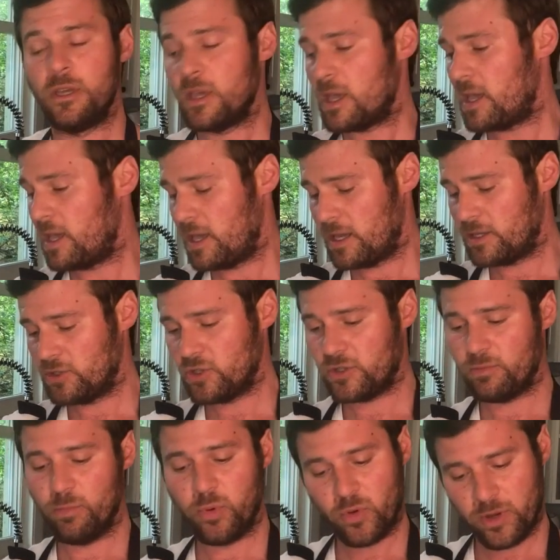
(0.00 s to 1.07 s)
And
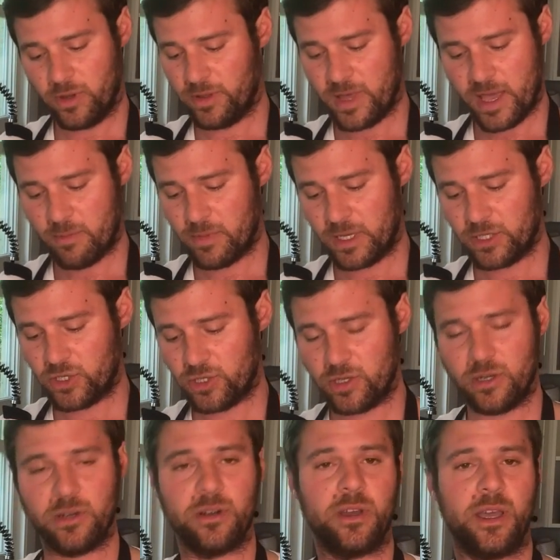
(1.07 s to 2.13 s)
just boil that
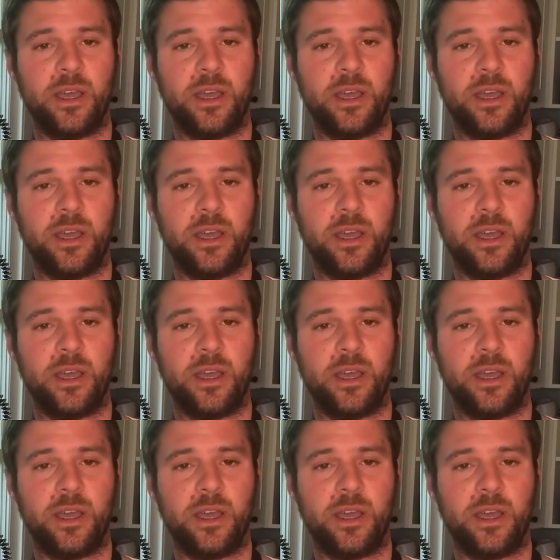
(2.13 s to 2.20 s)
mixture